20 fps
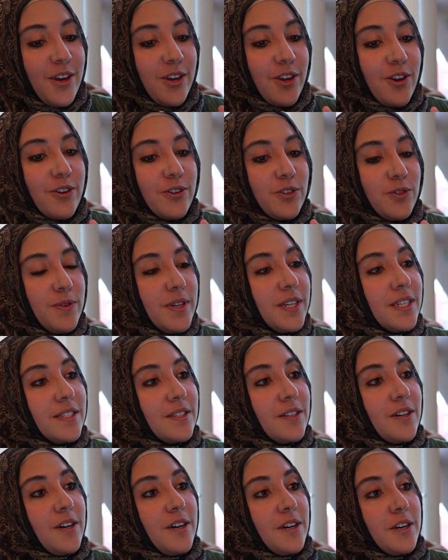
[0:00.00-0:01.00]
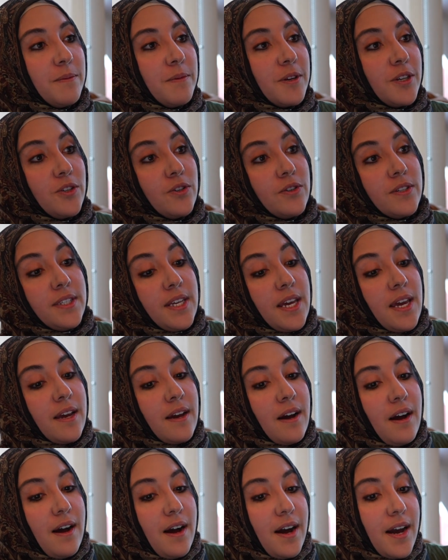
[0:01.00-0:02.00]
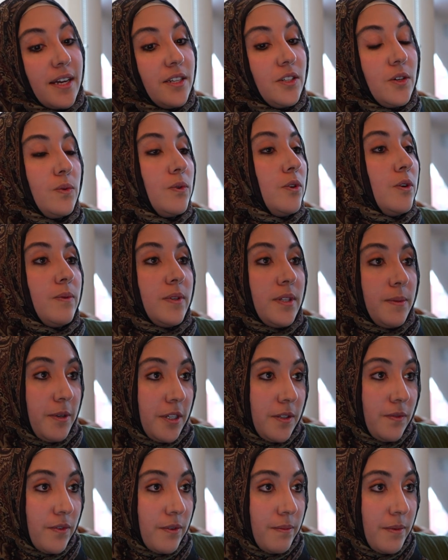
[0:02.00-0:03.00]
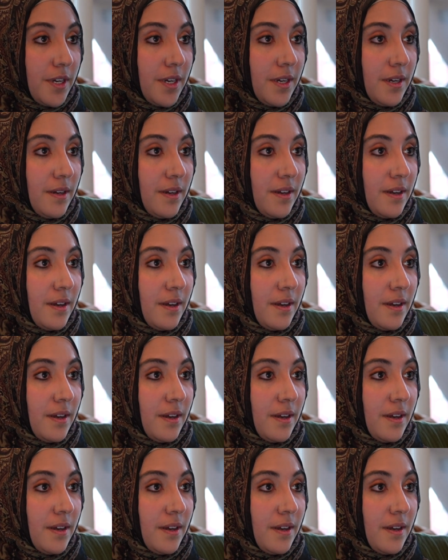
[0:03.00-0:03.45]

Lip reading: you're doing istikhara because you're saying, I don't know what's best for me.